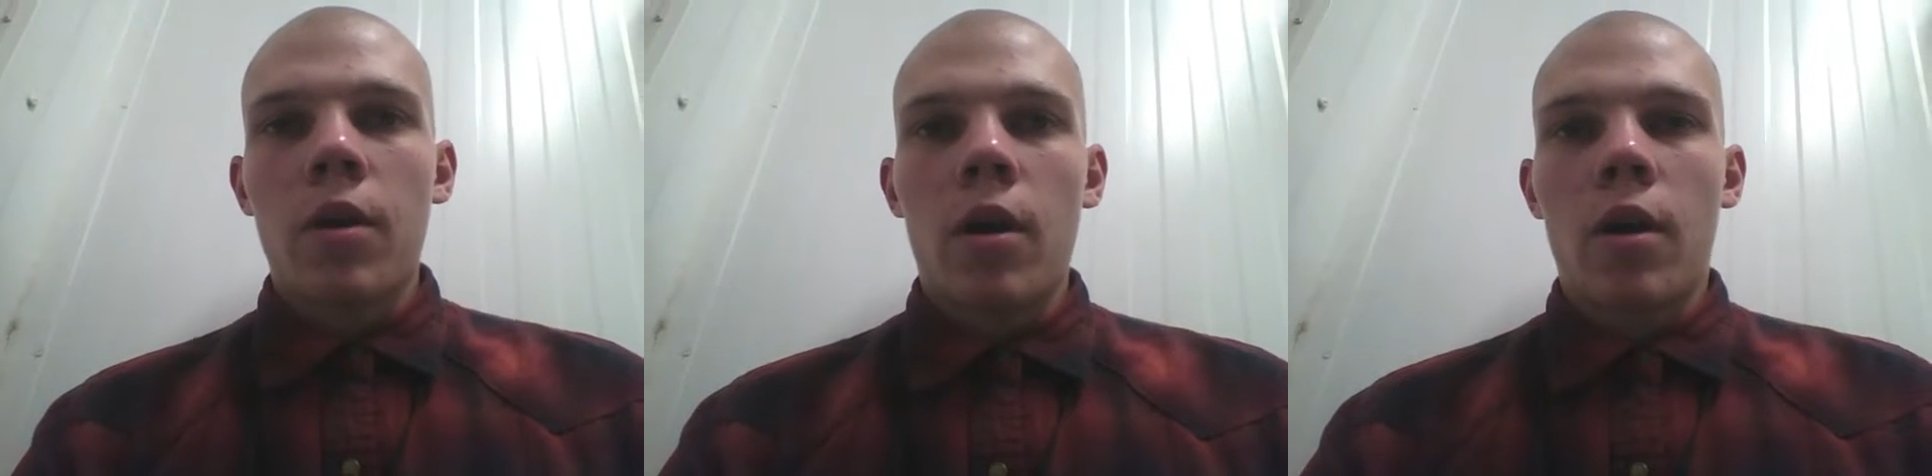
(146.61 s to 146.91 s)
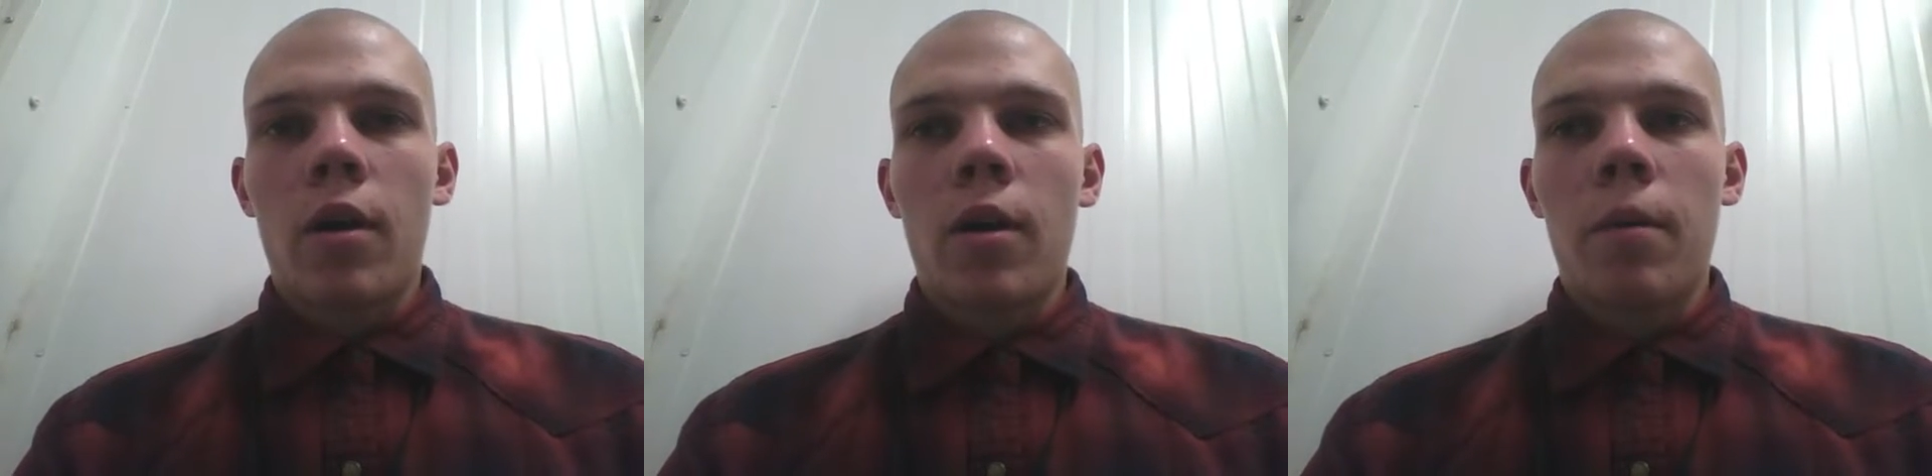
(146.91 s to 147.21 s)

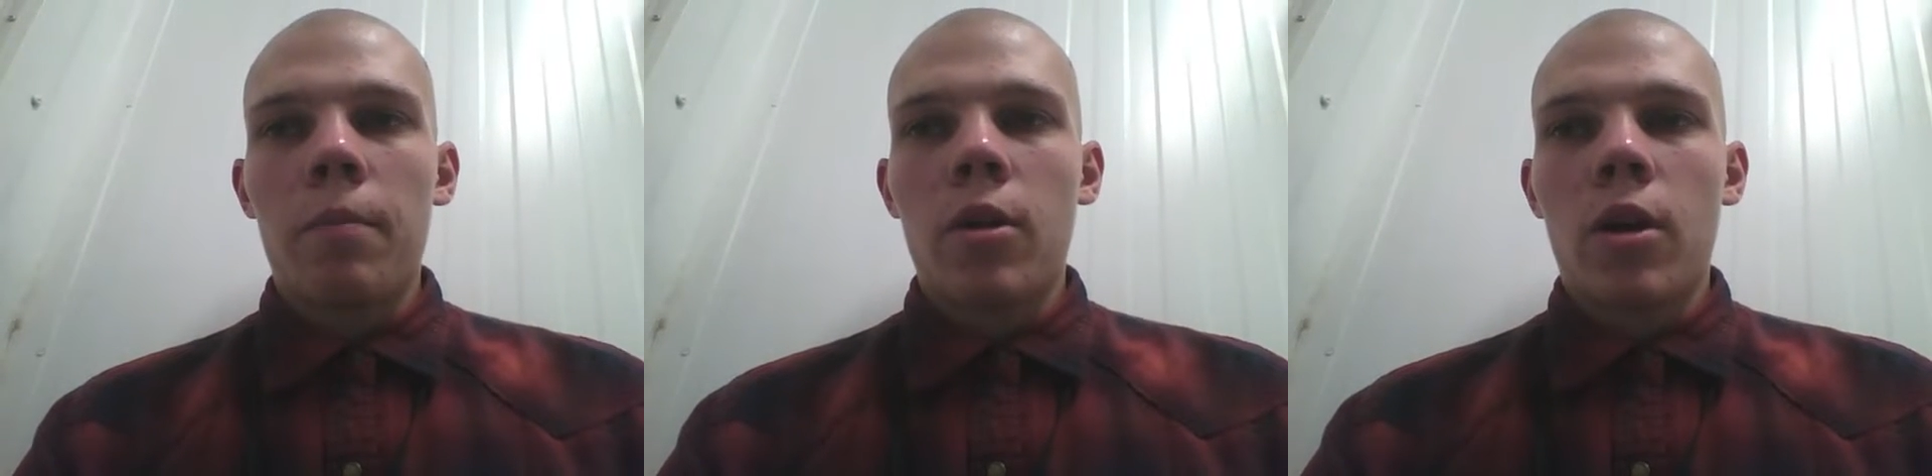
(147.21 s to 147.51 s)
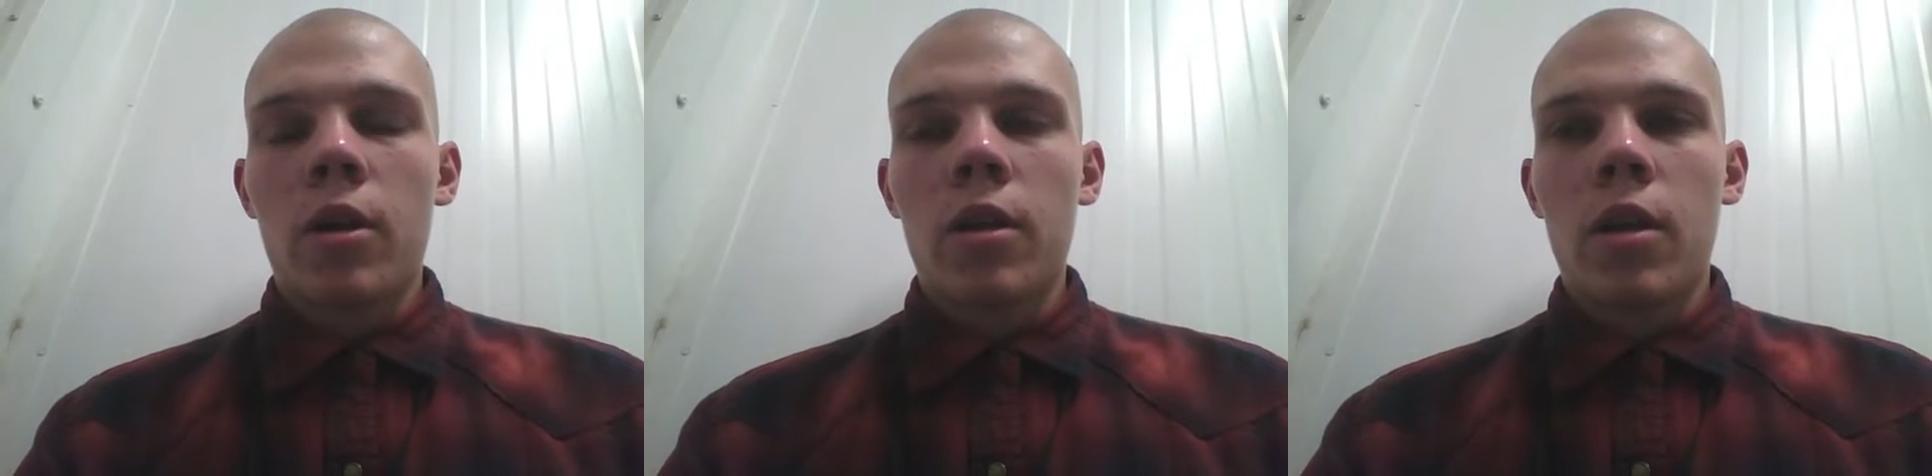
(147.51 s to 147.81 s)
I'm
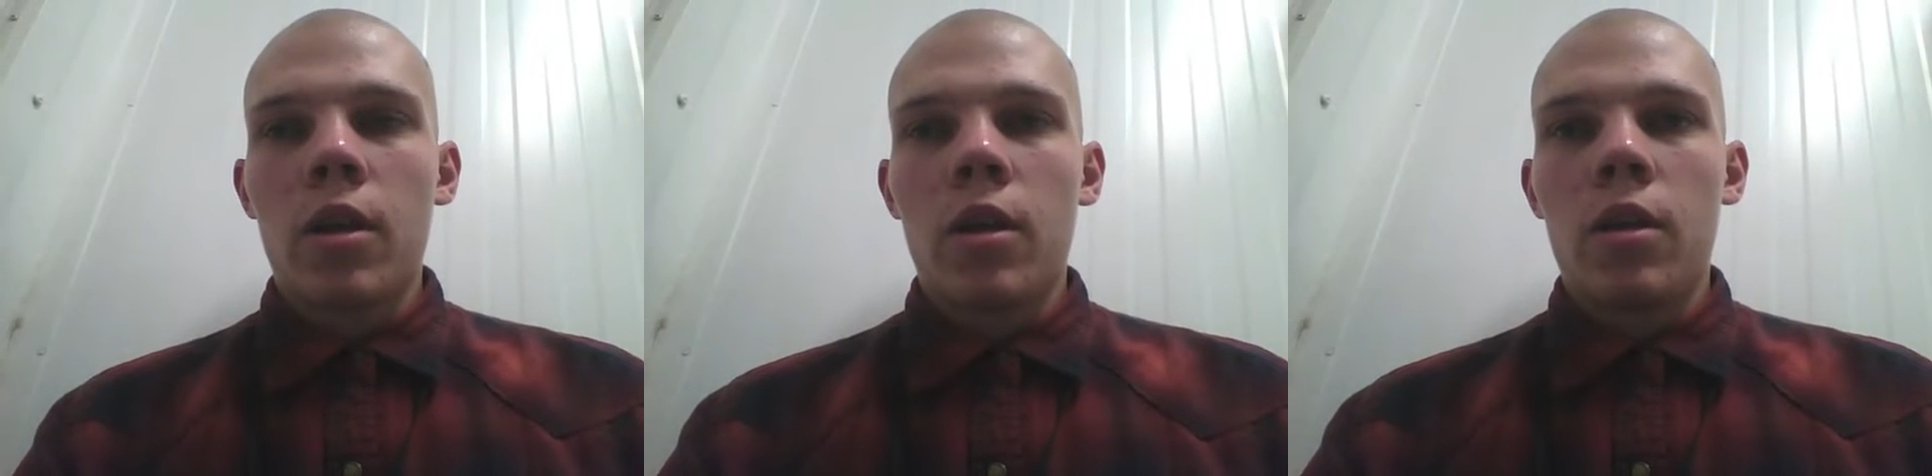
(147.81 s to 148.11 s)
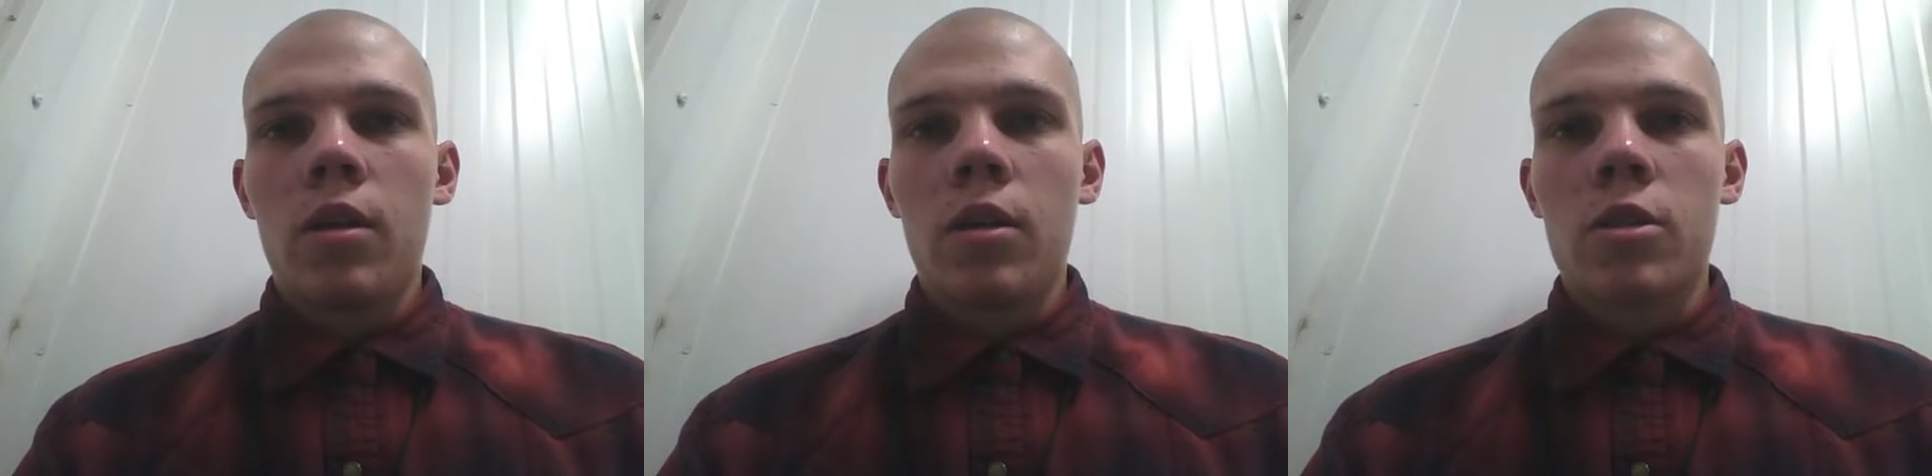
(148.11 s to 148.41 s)
not
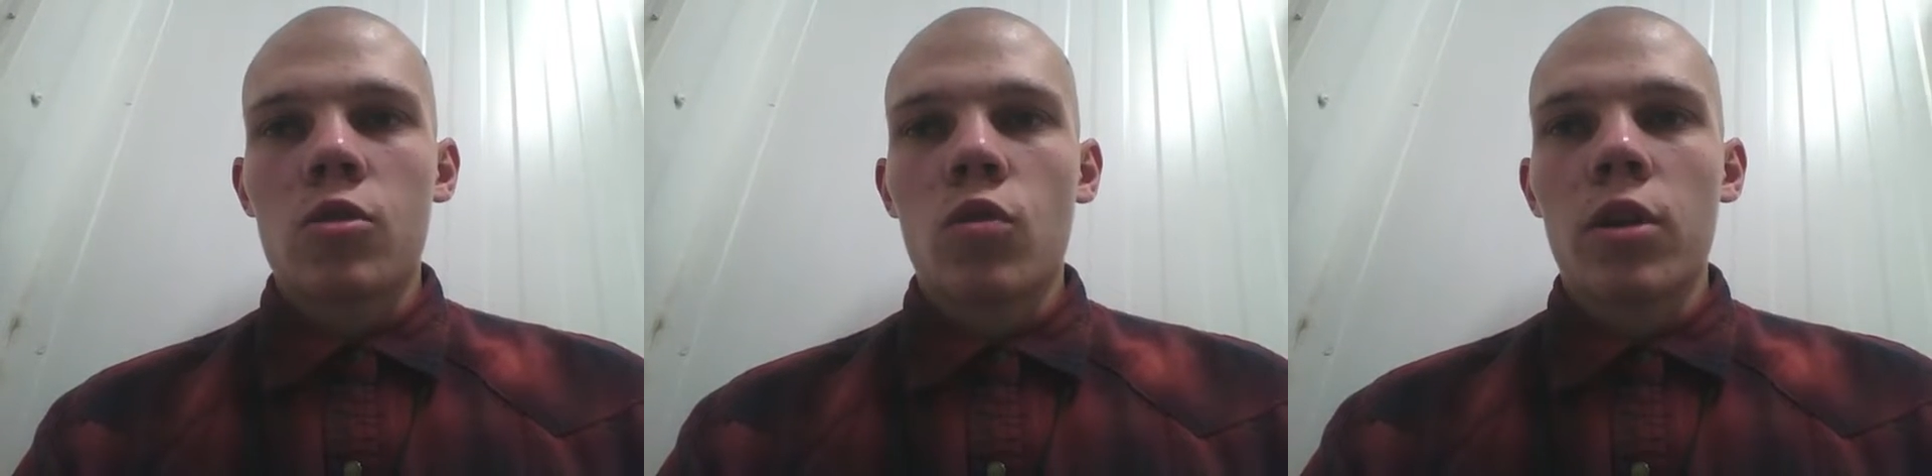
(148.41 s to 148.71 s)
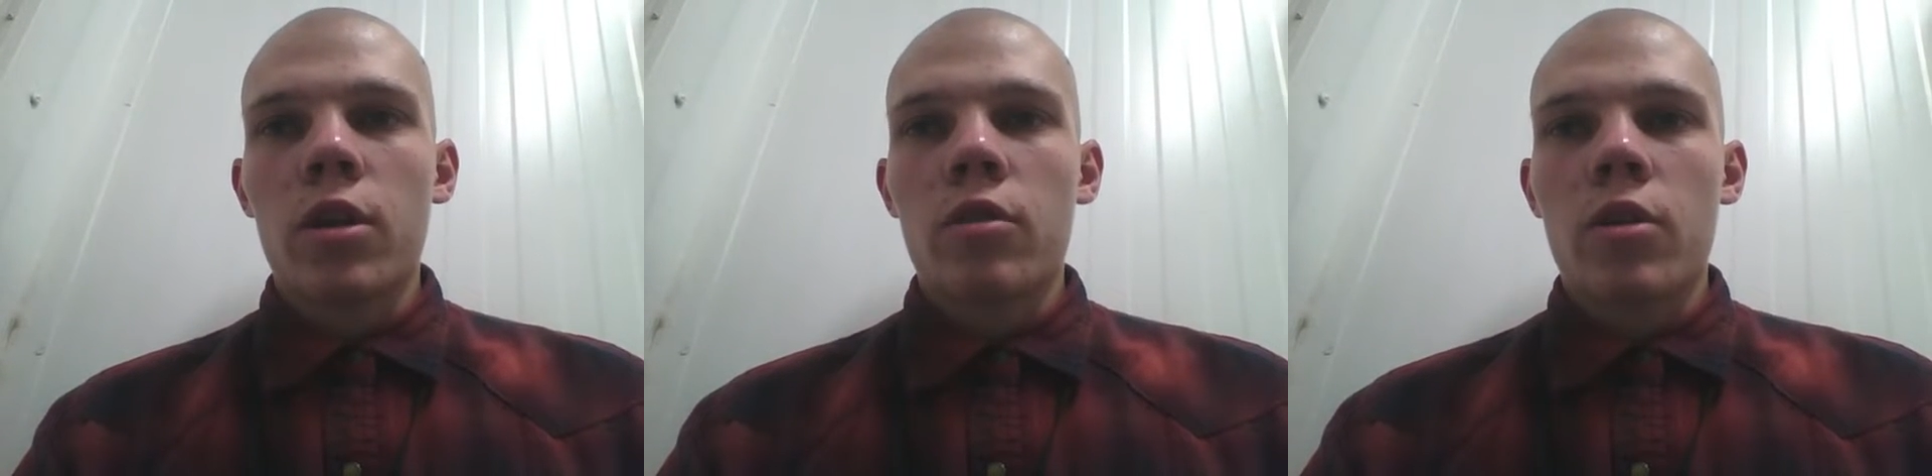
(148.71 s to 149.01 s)
a
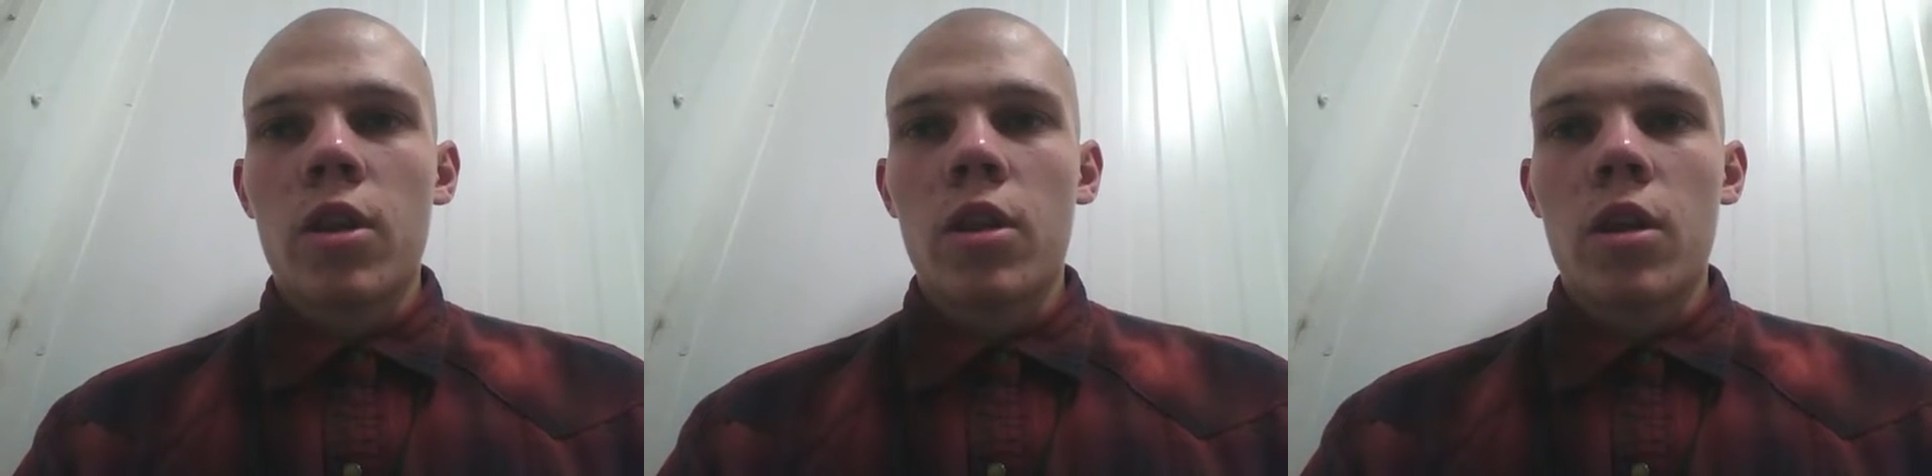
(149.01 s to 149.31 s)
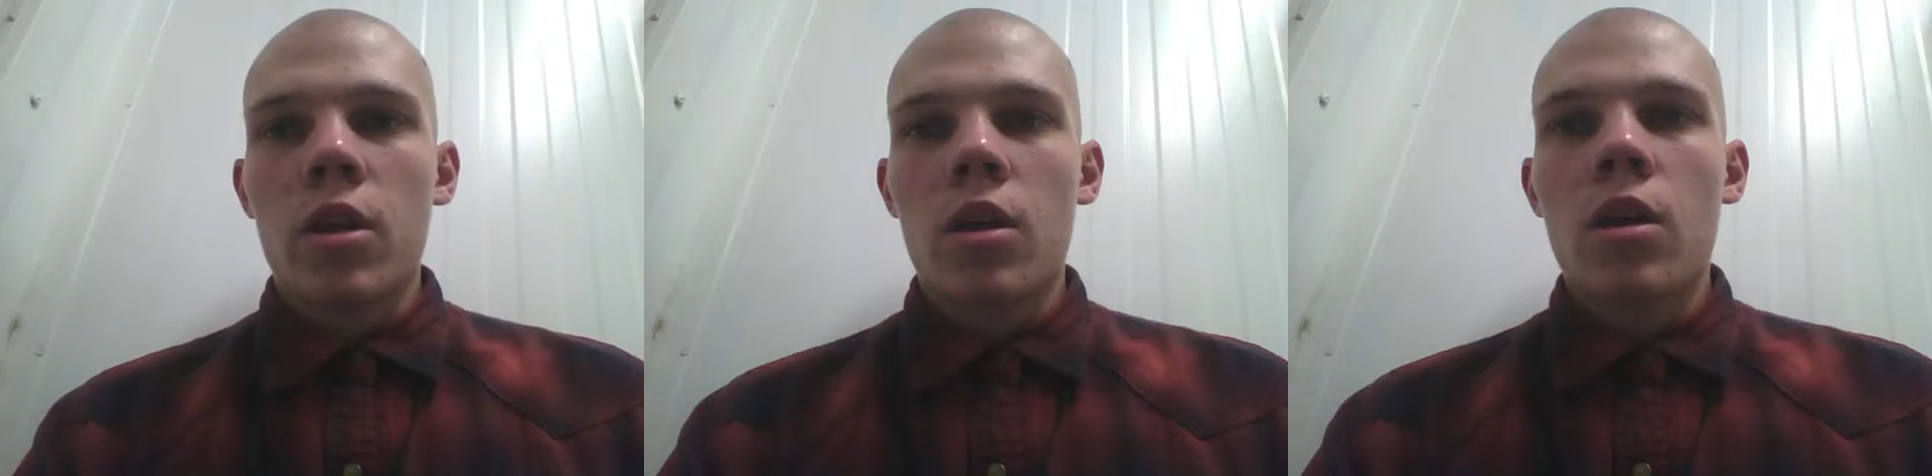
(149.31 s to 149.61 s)
historian or
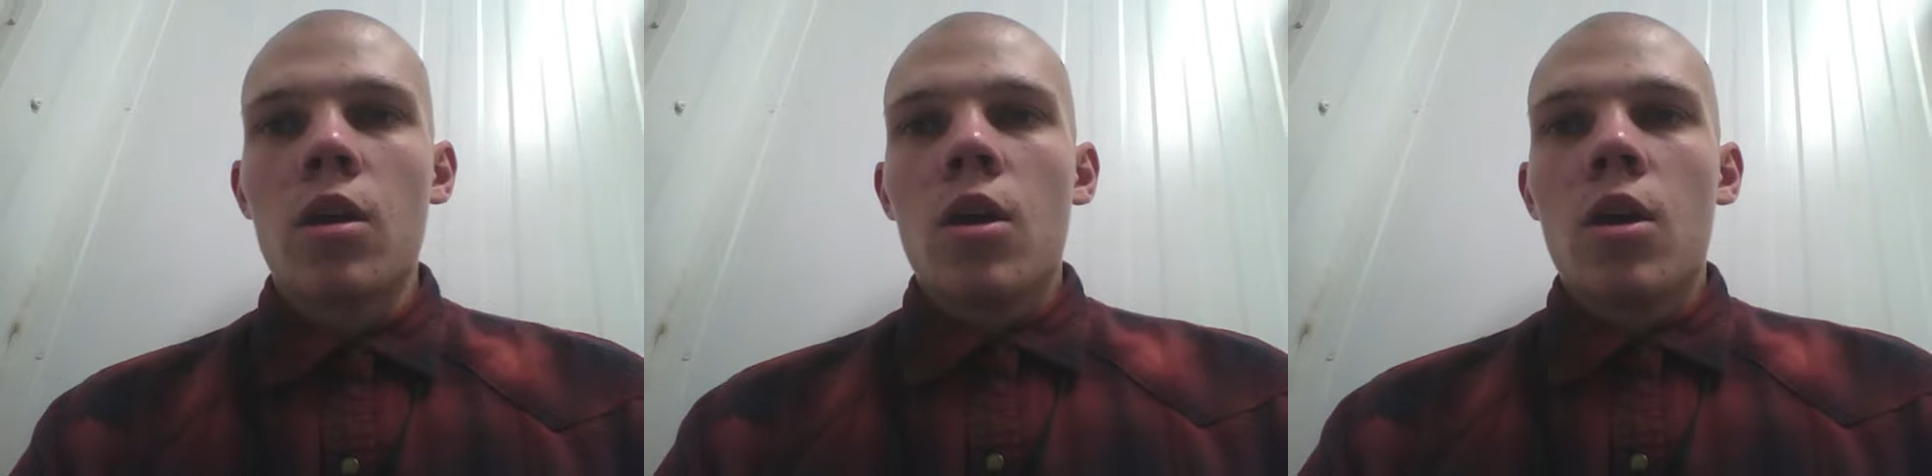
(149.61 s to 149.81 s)
anything,